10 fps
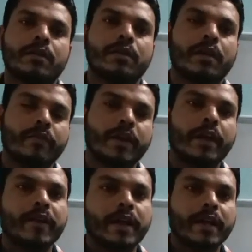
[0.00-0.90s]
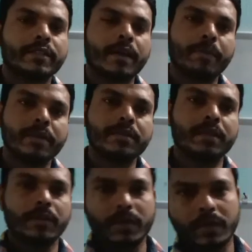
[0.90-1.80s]
different examples in
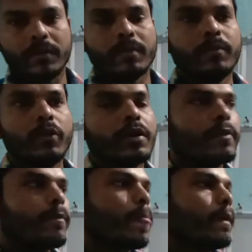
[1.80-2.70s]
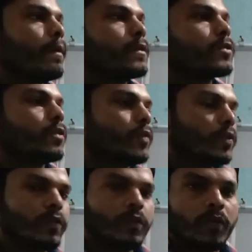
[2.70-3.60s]
your book. So if you
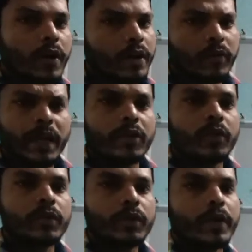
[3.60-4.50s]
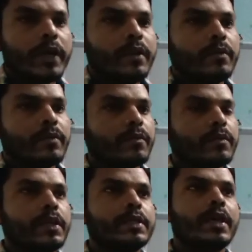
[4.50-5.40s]
want, you can go through it.
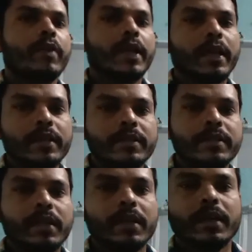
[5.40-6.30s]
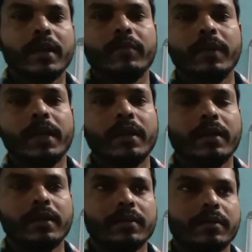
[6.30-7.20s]
These are very easy and very
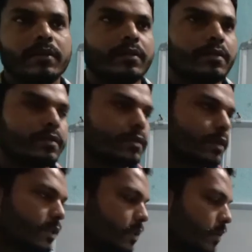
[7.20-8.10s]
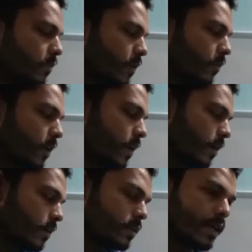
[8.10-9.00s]
easily one you can
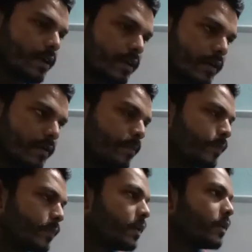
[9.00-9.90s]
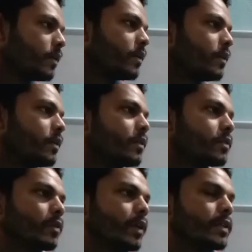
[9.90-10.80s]
understand, right? So
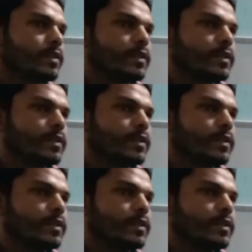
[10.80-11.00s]
next,